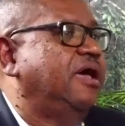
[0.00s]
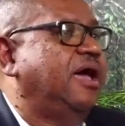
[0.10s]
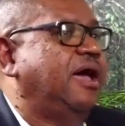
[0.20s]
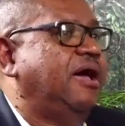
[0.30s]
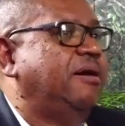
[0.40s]

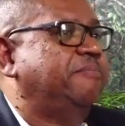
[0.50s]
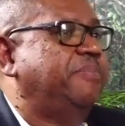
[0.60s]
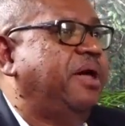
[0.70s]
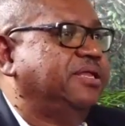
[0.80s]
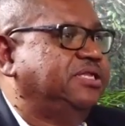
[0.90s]

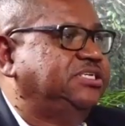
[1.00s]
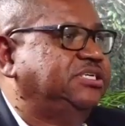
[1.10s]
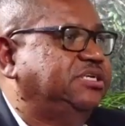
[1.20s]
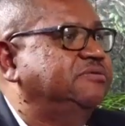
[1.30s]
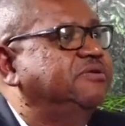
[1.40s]

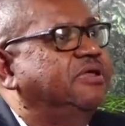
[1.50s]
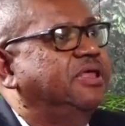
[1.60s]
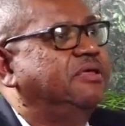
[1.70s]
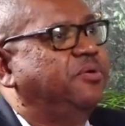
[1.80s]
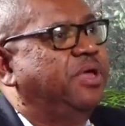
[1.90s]

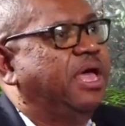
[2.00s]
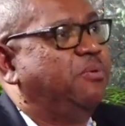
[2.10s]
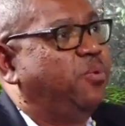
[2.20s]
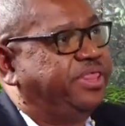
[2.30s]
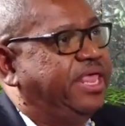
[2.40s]
politician
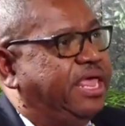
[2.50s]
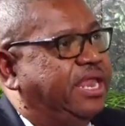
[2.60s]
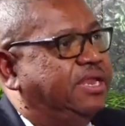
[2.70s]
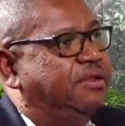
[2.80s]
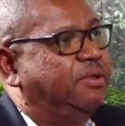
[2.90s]

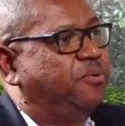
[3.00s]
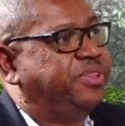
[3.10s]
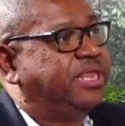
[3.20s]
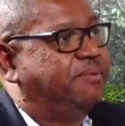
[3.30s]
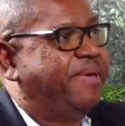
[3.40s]
within
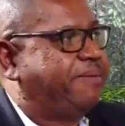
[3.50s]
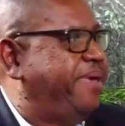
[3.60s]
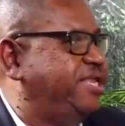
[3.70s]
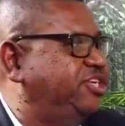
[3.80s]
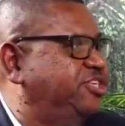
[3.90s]
the
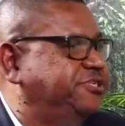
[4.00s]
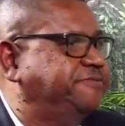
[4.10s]
backbench,